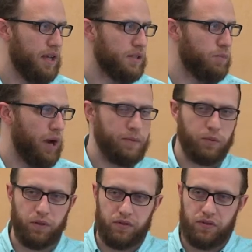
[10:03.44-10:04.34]
is perhaps
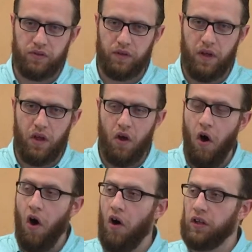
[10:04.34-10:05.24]
worse.
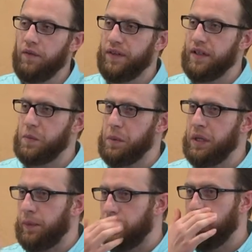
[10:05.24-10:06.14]
All of these
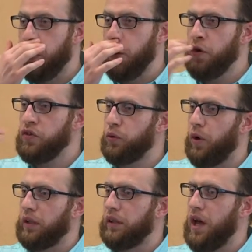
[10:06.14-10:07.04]
people turn to
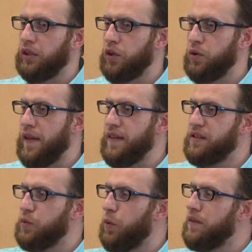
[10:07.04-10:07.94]
Allah alone. And this
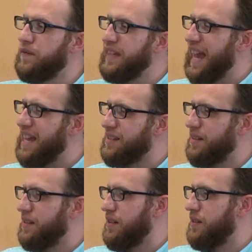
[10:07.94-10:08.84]
is one of the
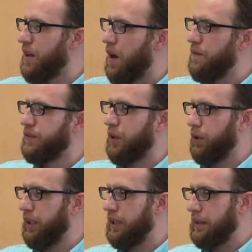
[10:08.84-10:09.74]
essences of
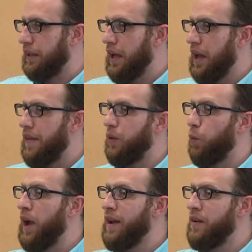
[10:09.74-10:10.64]
Tawheed. That
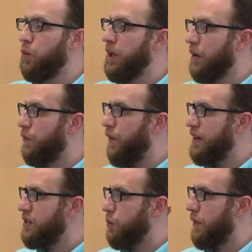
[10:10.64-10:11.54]
when we are
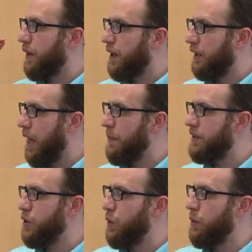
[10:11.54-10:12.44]
faced with a
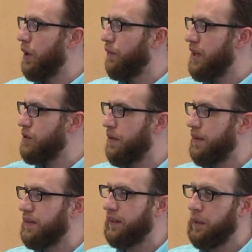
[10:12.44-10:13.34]
calamity, when we are faced with
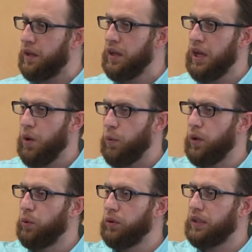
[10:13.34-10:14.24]
a dilemma, we
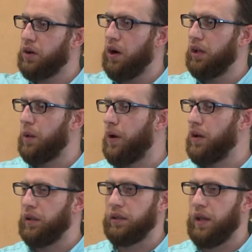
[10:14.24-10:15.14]
only call
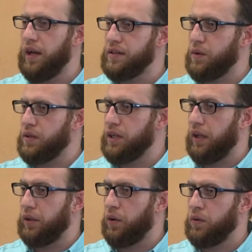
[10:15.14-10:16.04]
upon Allah Azza wa Jal
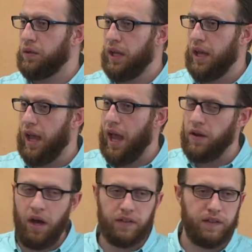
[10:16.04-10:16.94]
alone
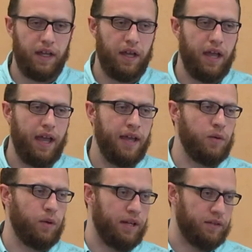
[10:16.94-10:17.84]
and not
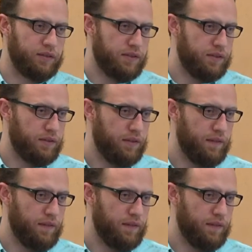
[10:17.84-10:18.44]
anyone else.